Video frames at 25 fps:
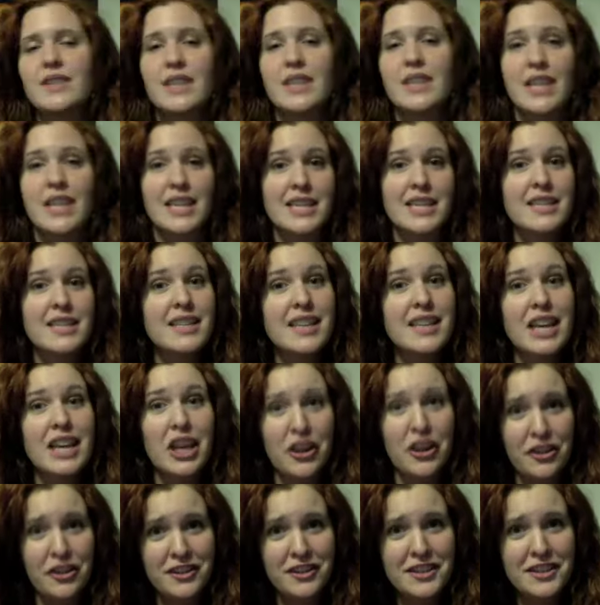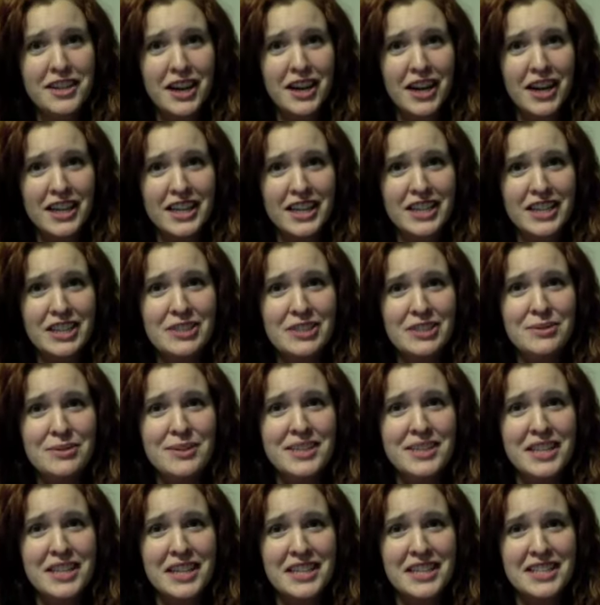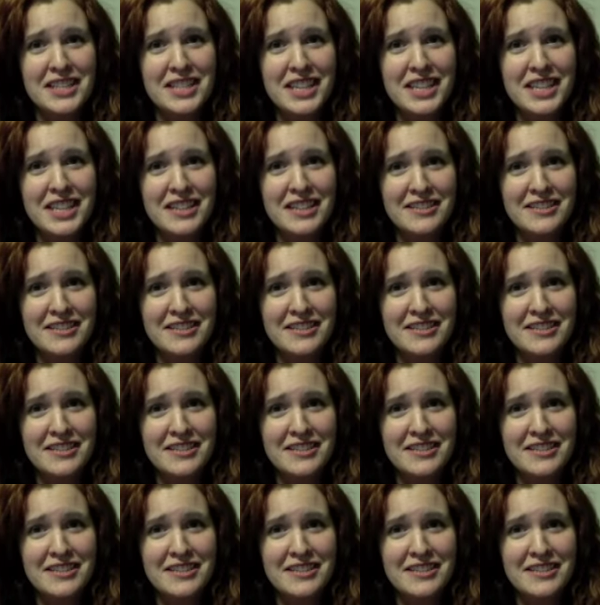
is that you're talking to a tuxedo